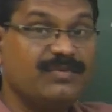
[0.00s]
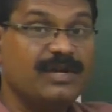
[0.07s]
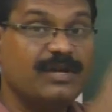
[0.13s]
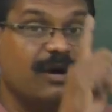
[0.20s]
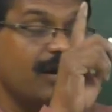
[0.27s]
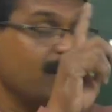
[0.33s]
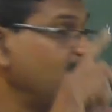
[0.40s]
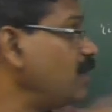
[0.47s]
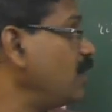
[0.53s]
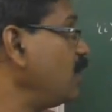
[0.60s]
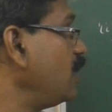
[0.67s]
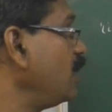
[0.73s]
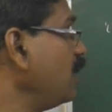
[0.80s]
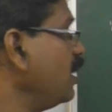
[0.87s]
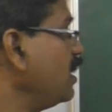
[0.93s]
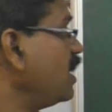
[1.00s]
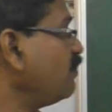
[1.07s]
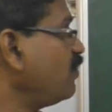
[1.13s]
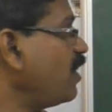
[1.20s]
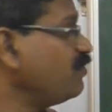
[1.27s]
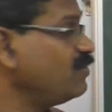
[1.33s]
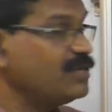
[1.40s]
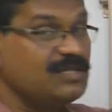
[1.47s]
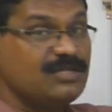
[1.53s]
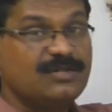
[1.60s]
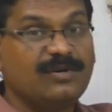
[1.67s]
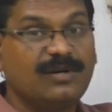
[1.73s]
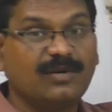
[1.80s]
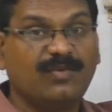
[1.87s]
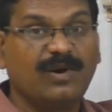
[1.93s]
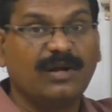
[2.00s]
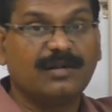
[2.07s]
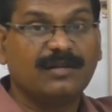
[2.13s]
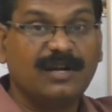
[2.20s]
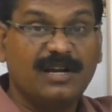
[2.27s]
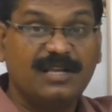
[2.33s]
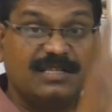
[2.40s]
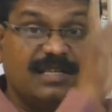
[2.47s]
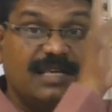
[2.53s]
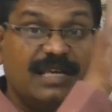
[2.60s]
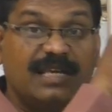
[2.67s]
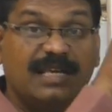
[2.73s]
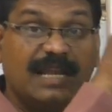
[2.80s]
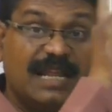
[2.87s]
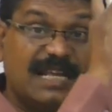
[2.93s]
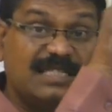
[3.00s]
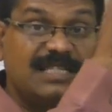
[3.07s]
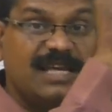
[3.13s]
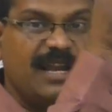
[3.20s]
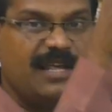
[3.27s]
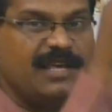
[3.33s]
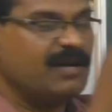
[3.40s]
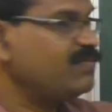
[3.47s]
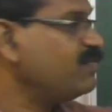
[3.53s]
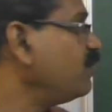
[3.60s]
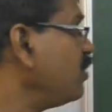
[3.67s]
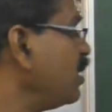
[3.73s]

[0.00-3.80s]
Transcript: we got f of e is equal to 1, that is e less than ef.